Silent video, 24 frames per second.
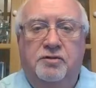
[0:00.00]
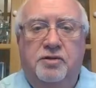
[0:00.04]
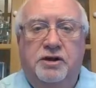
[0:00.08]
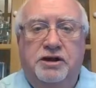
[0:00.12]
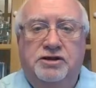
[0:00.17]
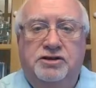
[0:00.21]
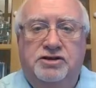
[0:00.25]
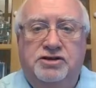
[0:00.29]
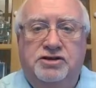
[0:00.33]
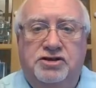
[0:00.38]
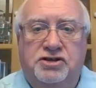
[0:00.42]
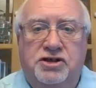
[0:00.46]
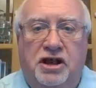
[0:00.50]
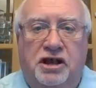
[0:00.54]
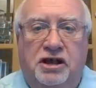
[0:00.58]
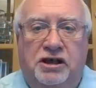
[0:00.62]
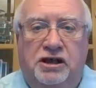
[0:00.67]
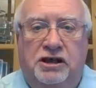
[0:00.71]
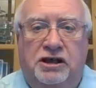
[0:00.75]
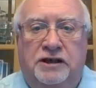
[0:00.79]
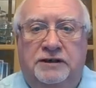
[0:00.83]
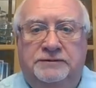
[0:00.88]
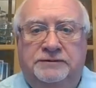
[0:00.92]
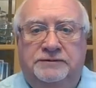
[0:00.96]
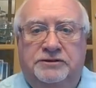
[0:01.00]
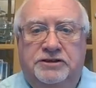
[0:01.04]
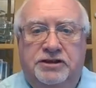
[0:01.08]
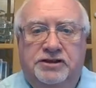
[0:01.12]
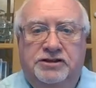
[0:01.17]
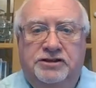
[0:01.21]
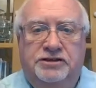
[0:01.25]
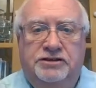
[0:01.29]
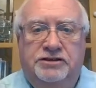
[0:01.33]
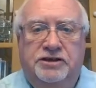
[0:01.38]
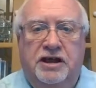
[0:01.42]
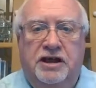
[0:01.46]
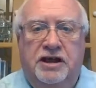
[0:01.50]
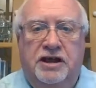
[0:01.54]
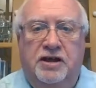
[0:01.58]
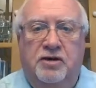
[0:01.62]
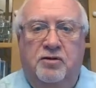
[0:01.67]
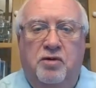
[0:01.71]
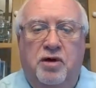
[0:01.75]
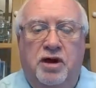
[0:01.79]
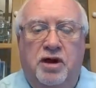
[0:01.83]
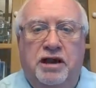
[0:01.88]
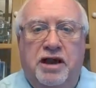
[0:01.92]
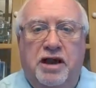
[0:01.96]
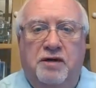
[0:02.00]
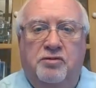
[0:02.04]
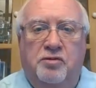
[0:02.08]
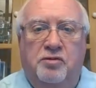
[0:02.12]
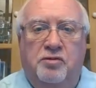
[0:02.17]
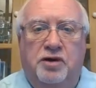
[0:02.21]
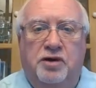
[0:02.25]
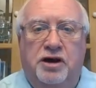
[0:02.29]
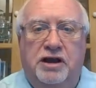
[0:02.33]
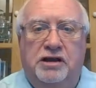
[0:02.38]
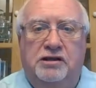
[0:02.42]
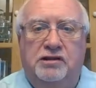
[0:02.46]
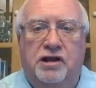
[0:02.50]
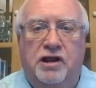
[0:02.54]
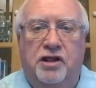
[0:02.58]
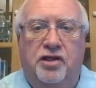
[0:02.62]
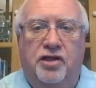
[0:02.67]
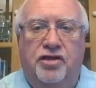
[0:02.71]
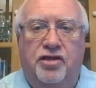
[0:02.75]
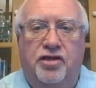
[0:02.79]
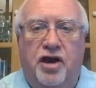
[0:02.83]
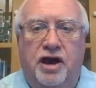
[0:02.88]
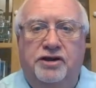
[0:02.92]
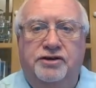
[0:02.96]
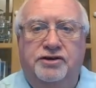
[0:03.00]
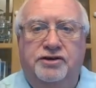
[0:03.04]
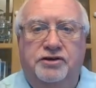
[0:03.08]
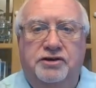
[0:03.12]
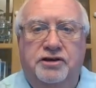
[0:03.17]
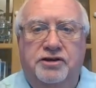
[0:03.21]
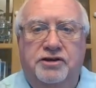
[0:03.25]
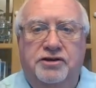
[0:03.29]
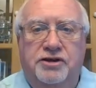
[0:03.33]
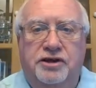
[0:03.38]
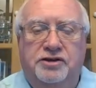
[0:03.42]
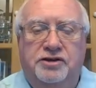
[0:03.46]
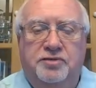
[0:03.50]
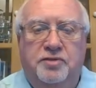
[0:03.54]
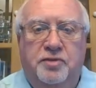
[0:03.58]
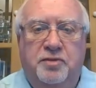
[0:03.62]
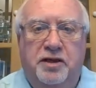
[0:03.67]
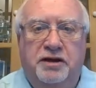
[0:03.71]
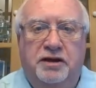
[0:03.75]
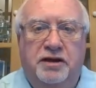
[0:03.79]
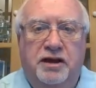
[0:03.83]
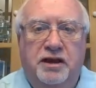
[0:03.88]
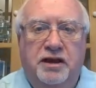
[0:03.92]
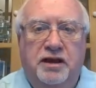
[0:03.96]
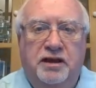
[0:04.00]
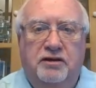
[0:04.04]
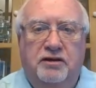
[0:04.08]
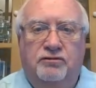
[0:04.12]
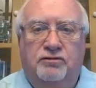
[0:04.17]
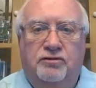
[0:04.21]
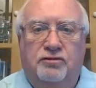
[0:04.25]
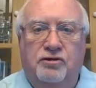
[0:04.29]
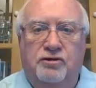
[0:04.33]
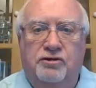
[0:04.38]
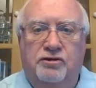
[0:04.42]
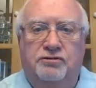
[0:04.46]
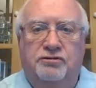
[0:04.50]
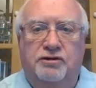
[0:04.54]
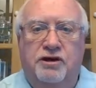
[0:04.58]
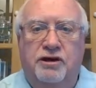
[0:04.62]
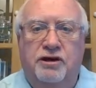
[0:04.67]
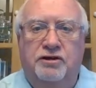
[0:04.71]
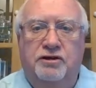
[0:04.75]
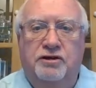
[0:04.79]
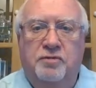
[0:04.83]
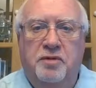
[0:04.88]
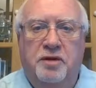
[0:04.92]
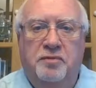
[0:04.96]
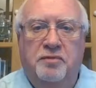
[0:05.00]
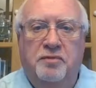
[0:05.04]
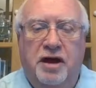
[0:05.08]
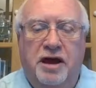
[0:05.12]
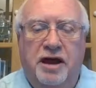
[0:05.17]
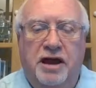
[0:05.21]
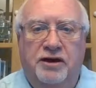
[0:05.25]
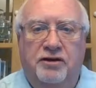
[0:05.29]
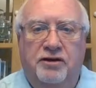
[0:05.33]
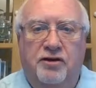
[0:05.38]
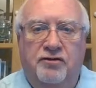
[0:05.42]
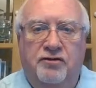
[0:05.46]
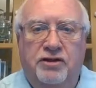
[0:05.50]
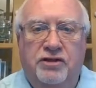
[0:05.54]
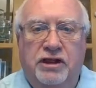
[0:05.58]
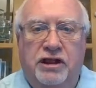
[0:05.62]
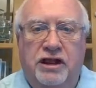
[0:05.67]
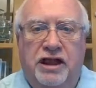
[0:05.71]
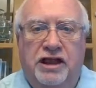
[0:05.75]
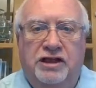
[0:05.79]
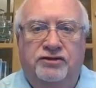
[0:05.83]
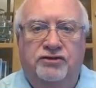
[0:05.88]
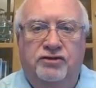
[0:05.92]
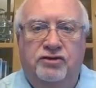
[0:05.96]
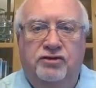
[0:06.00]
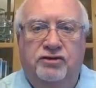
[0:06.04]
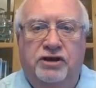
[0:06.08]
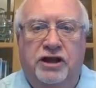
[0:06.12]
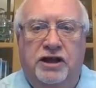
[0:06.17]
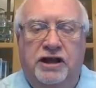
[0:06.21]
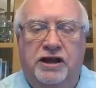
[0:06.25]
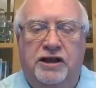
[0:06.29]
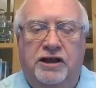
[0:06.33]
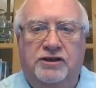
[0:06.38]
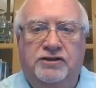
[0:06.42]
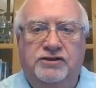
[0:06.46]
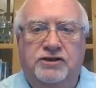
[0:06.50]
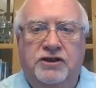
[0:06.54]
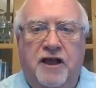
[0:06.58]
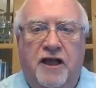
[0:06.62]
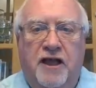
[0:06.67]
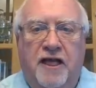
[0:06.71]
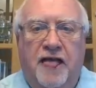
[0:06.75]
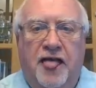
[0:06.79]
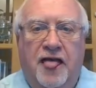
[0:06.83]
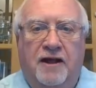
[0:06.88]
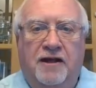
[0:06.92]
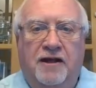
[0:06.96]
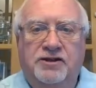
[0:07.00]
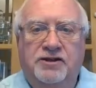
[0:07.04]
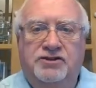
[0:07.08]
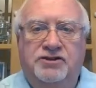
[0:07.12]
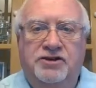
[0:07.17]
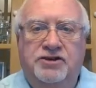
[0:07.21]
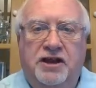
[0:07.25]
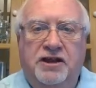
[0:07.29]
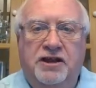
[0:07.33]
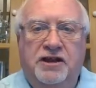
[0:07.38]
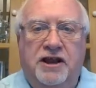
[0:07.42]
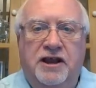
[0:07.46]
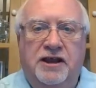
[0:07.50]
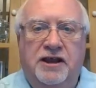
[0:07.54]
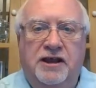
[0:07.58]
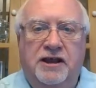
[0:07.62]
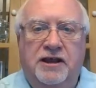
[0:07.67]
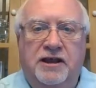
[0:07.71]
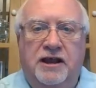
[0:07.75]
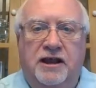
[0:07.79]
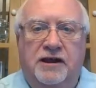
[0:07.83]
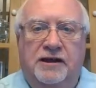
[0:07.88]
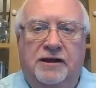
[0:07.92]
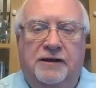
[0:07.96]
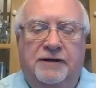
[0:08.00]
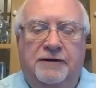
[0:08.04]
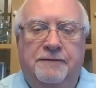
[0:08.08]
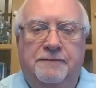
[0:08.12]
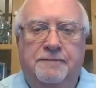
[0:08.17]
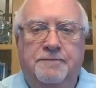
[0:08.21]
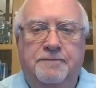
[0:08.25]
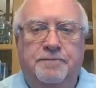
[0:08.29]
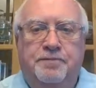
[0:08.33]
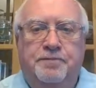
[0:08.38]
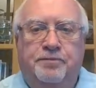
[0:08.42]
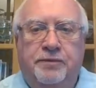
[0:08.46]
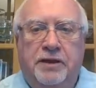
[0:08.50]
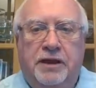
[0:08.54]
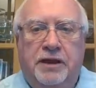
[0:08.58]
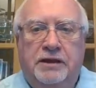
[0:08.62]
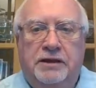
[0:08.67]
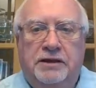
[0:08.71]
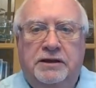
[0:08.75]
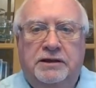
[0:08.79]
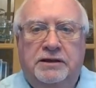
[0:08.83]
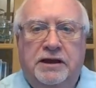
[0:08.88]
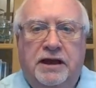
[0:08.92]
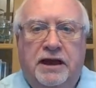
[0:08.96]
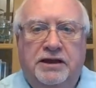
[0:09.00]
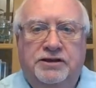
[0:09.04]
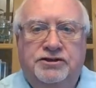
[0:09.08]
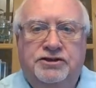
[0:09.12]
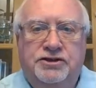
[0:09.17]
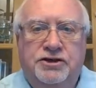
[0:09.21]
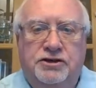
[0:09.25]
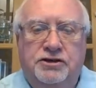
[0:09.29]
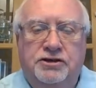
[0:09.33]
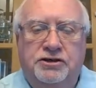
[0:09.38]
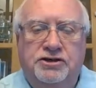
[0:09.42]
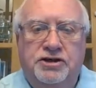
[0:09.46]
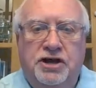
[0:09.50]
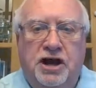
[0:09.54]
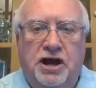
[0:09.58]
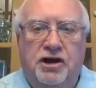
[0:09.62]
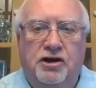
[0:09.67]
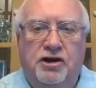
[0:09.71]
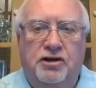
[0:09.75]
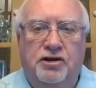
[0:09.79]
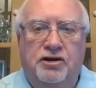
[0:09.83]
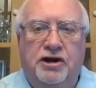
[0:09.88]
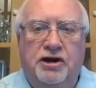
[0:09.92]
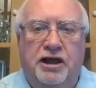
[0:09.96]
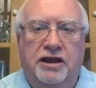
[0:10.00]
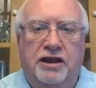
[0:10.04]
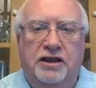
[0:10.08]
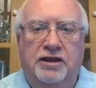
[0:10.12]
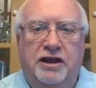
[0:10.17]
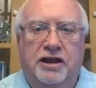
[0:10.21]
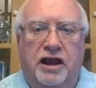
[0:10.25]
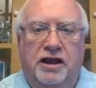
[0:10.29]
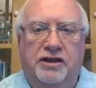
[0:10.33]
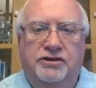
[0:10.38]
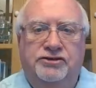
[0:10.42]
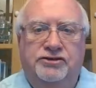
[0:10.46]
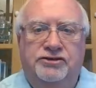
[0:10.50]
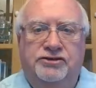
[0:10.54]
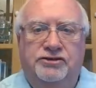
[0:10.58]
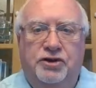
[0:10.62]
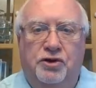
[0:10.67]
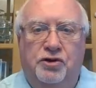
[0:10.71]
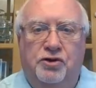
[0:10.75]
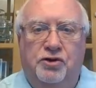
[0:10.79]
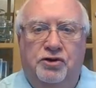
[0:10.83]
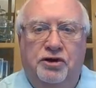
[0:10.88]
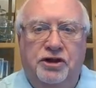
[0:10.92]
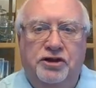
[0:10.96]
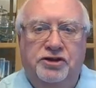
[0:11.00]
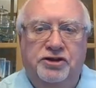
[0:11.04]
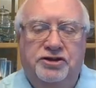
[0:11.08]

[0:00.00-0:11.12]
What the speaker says: Beach. Just want to come and bring a little thought to you that's been rolling around in my mind over the last few days. On Sunday at church, I heard a story.